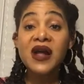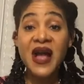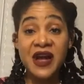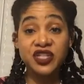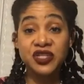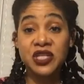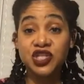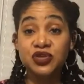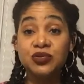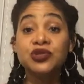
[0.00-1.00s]
action
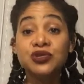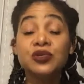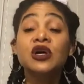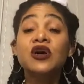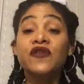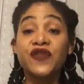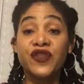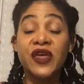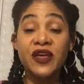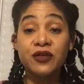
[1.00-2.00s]
that you do for
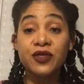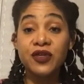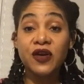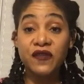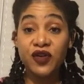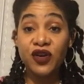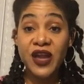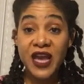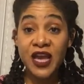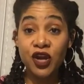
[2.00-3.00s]
the health of your
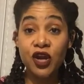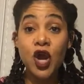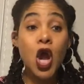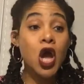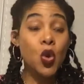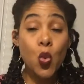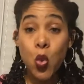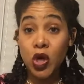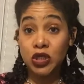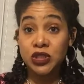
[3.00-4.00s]
hair
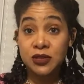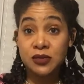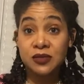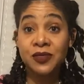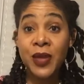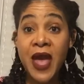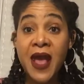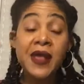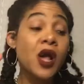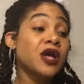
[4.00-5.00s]
works.
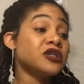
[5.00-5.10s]
Okay?